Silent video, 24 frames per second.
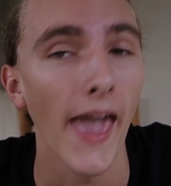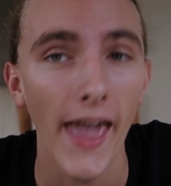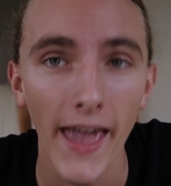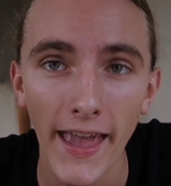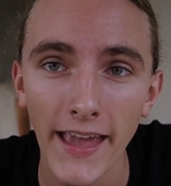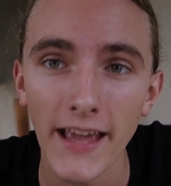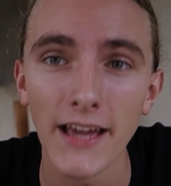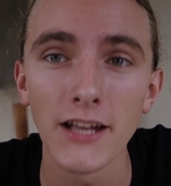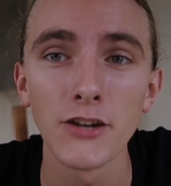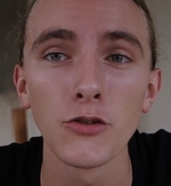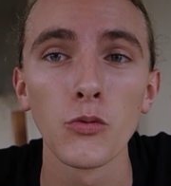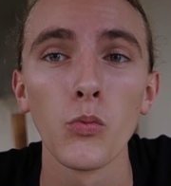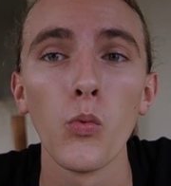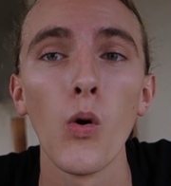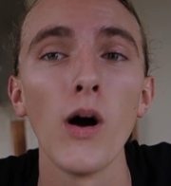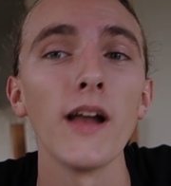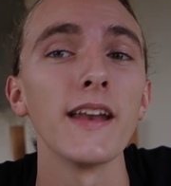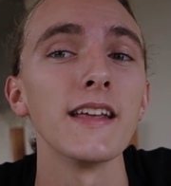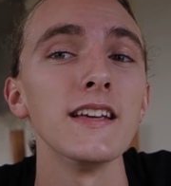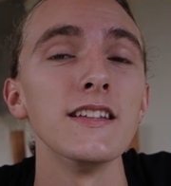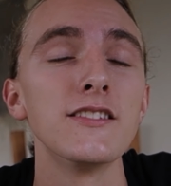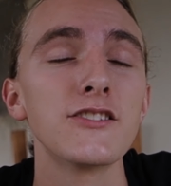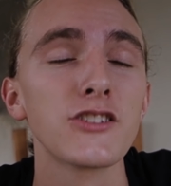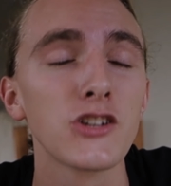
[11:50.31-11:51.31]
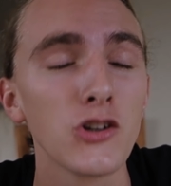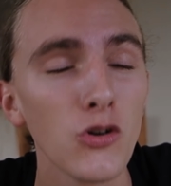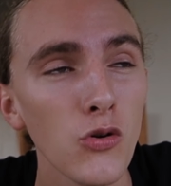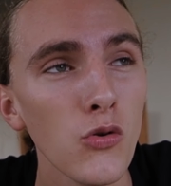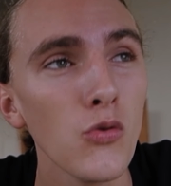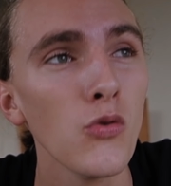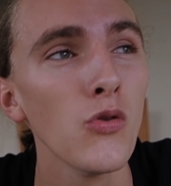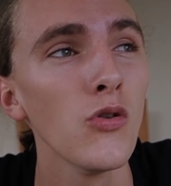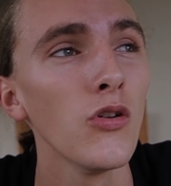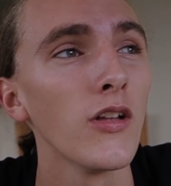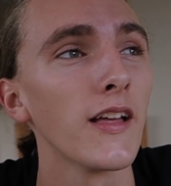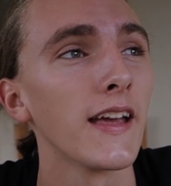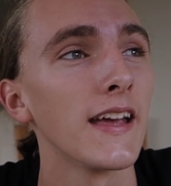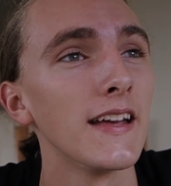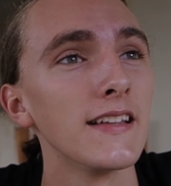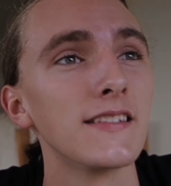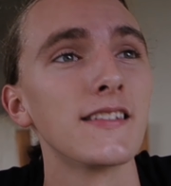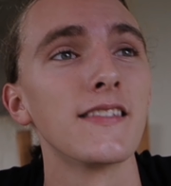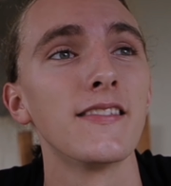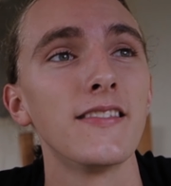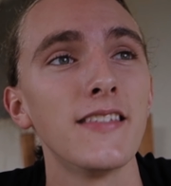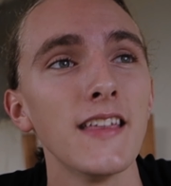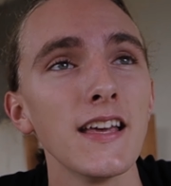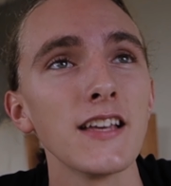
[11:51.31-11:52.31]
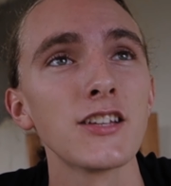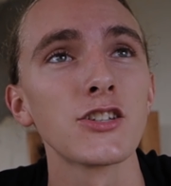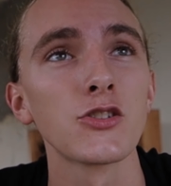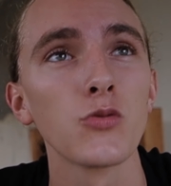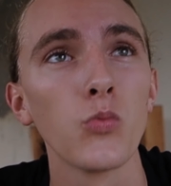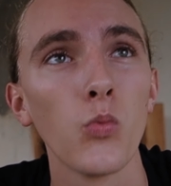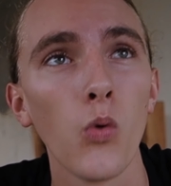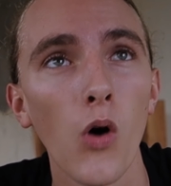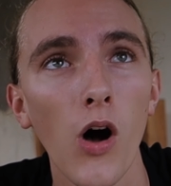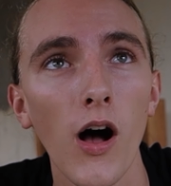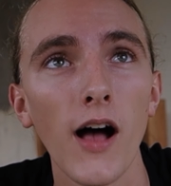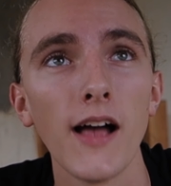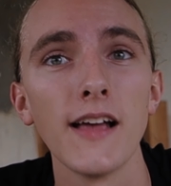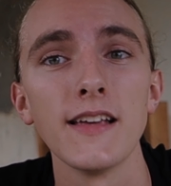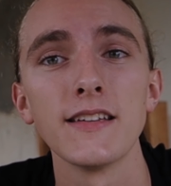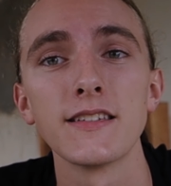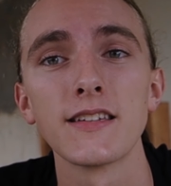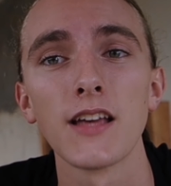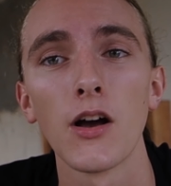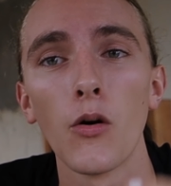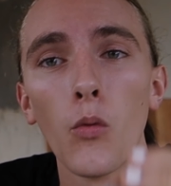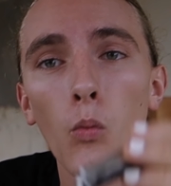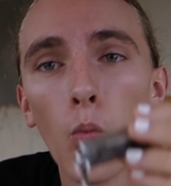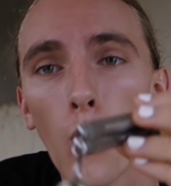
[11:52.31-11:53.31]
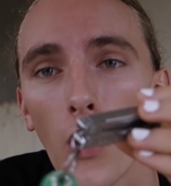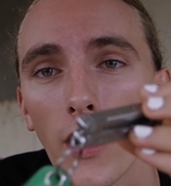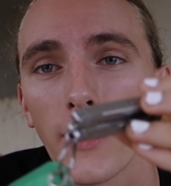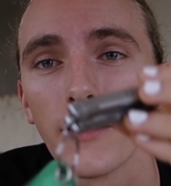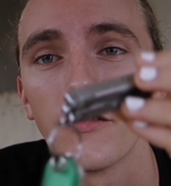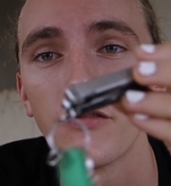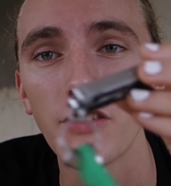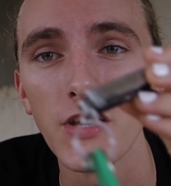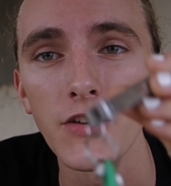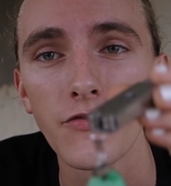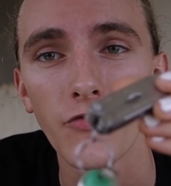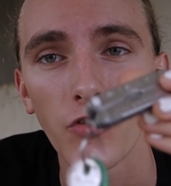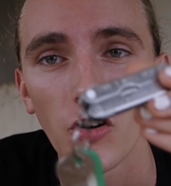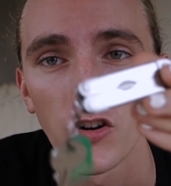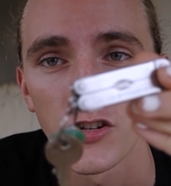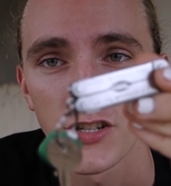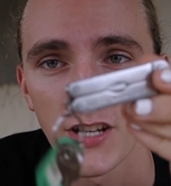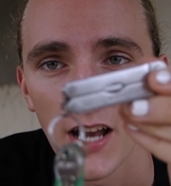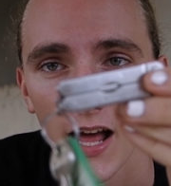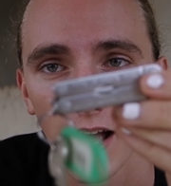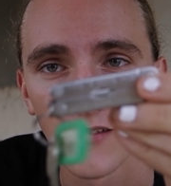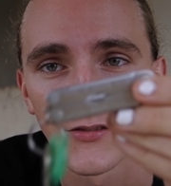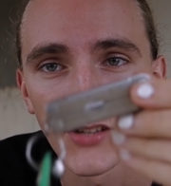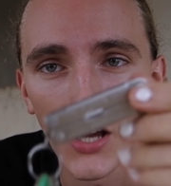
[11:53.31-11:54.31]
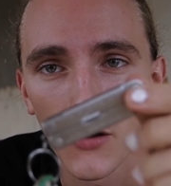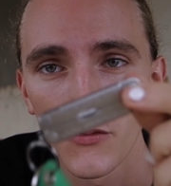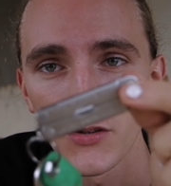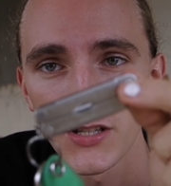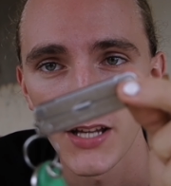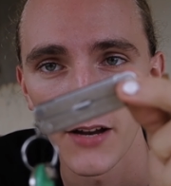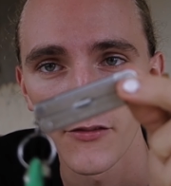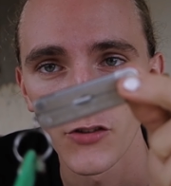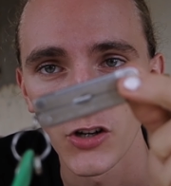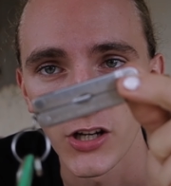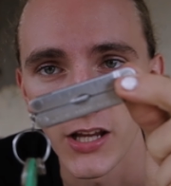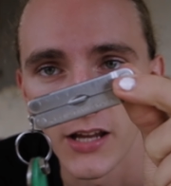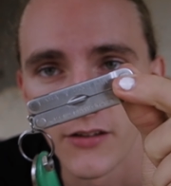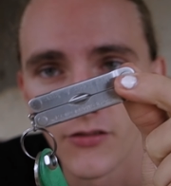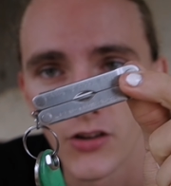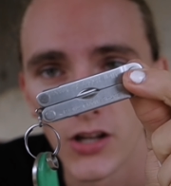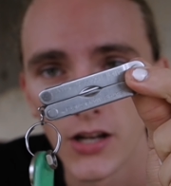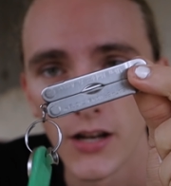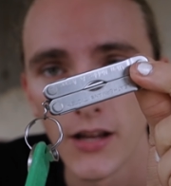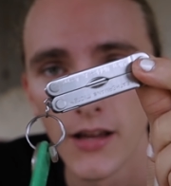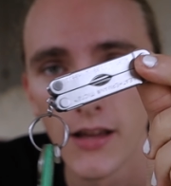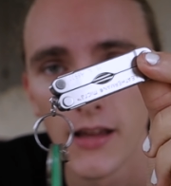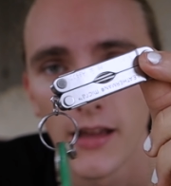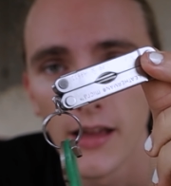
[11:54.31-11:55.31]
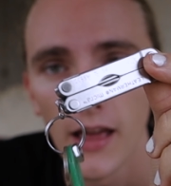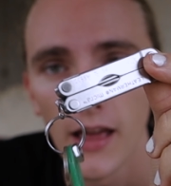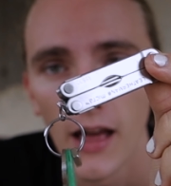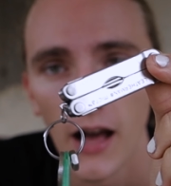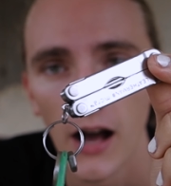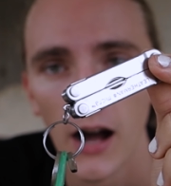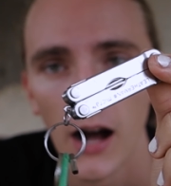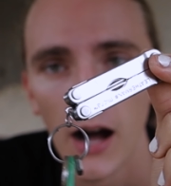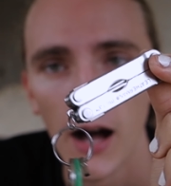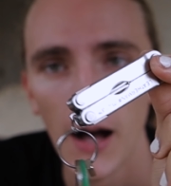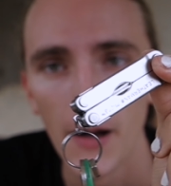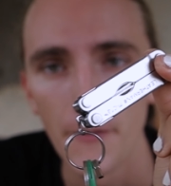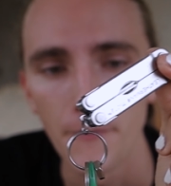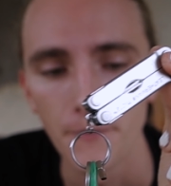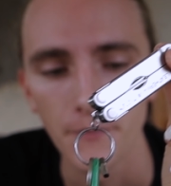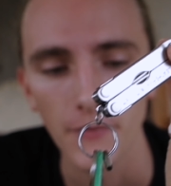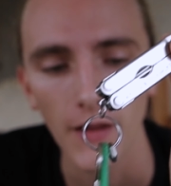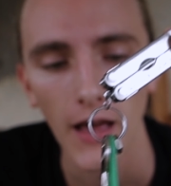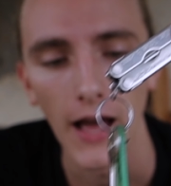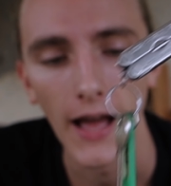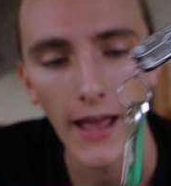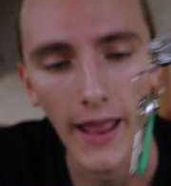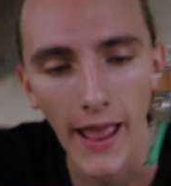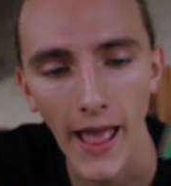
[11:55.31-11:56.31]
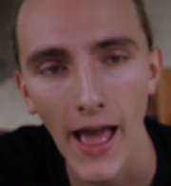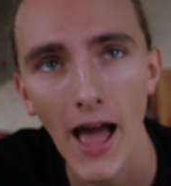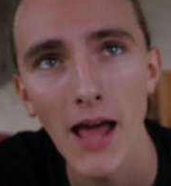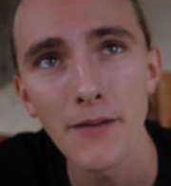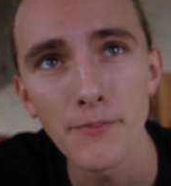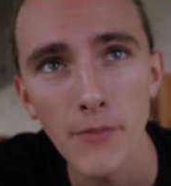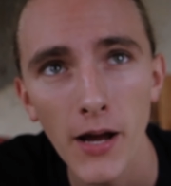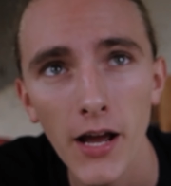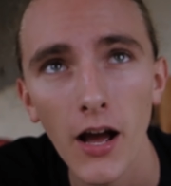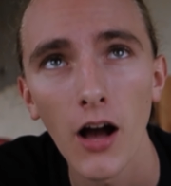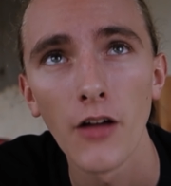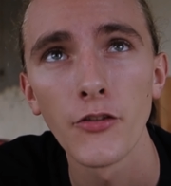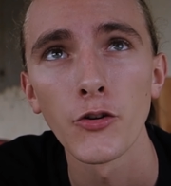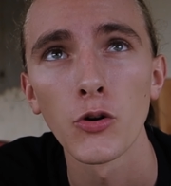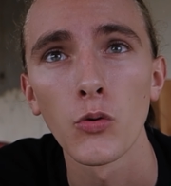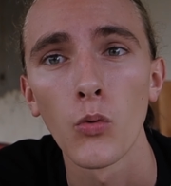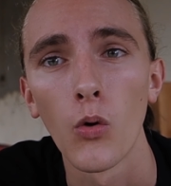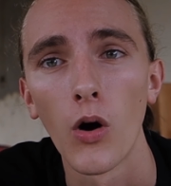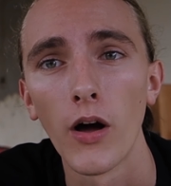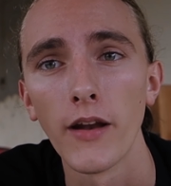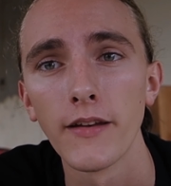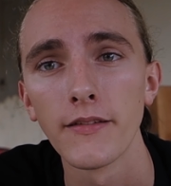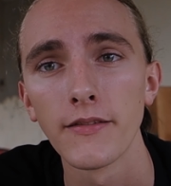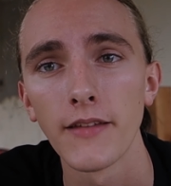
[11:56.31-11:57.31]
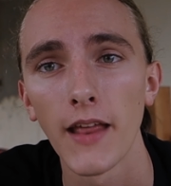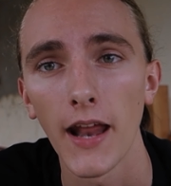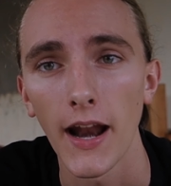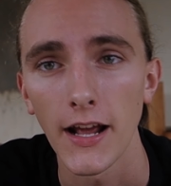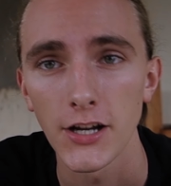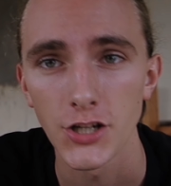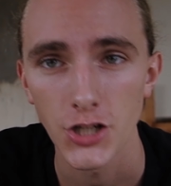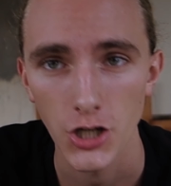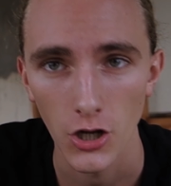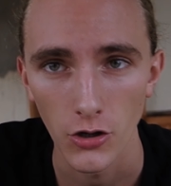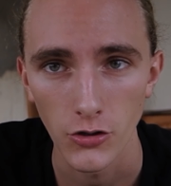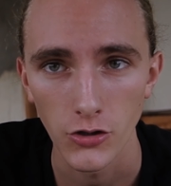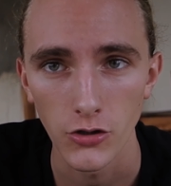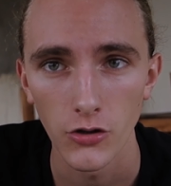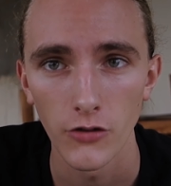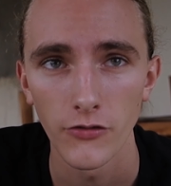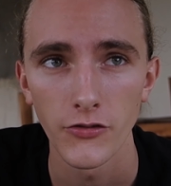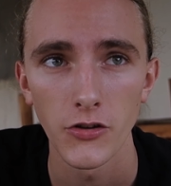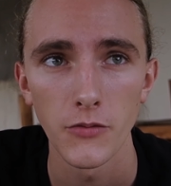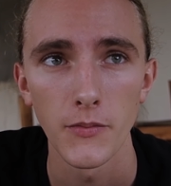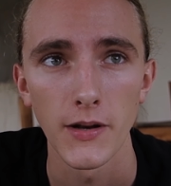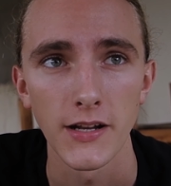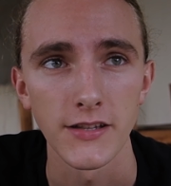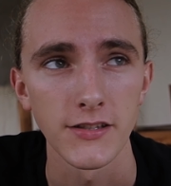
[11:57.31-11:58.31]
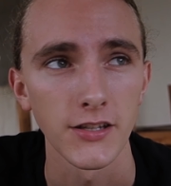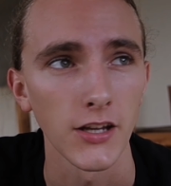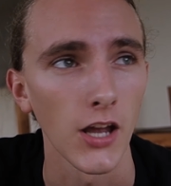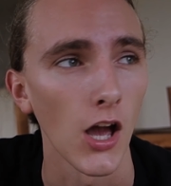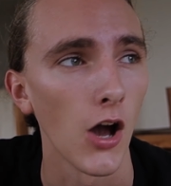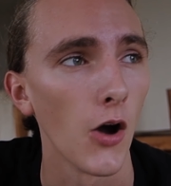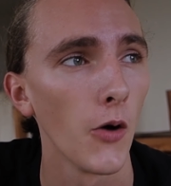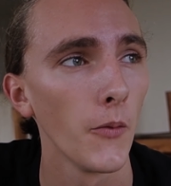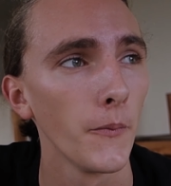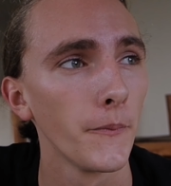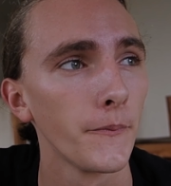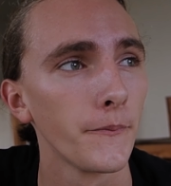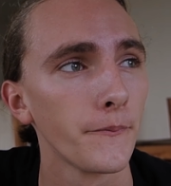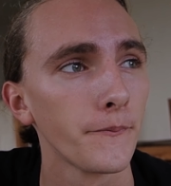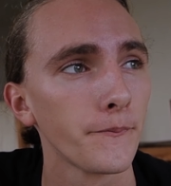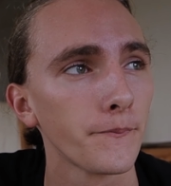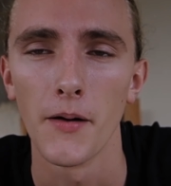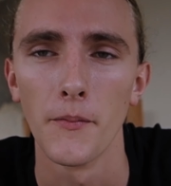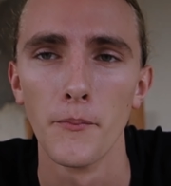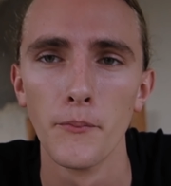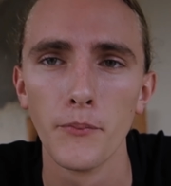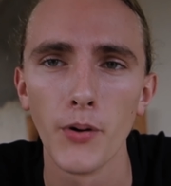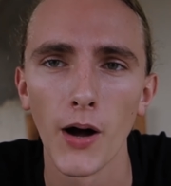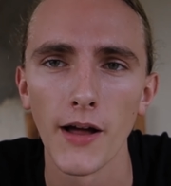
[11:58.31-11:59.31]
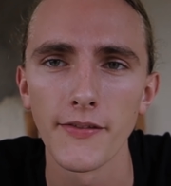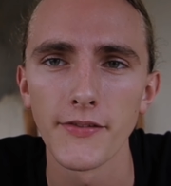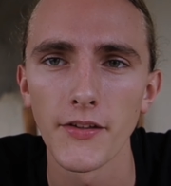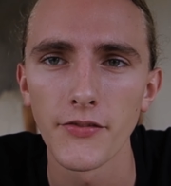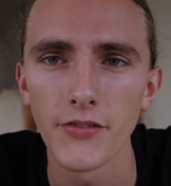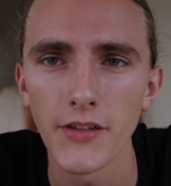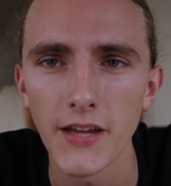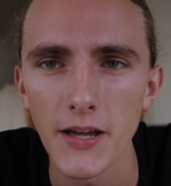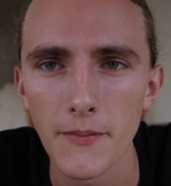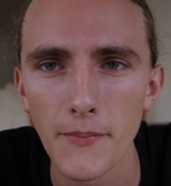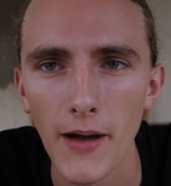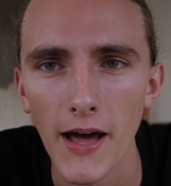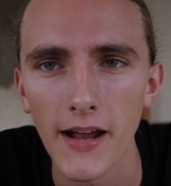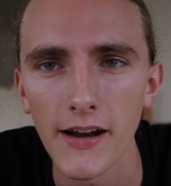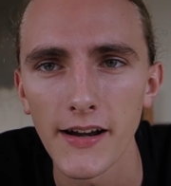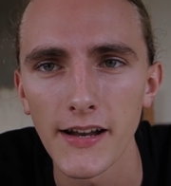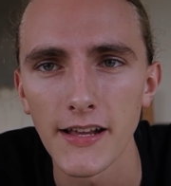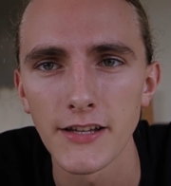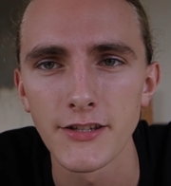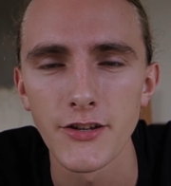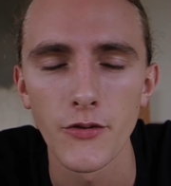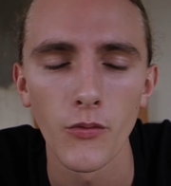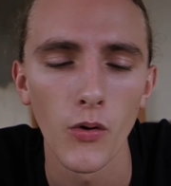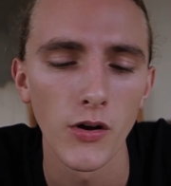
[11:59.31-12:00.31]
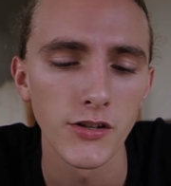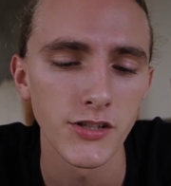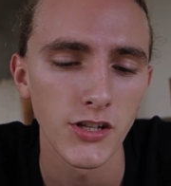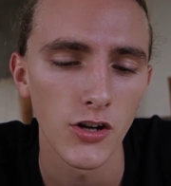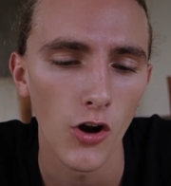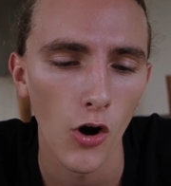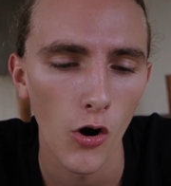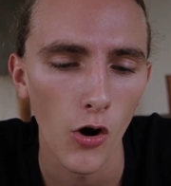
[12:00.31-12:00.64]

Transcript: And what is cool is this was one of the first knives I was ever given. I had my other one that I showed you a few minutes ago, but the thing about it is it wasn't